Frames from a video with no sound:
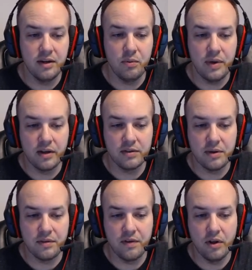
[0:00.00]
we also
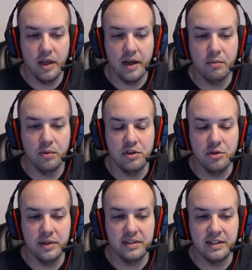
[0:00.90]
have to follow that up with
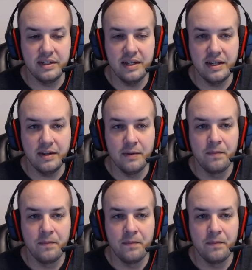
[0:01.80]
USDT.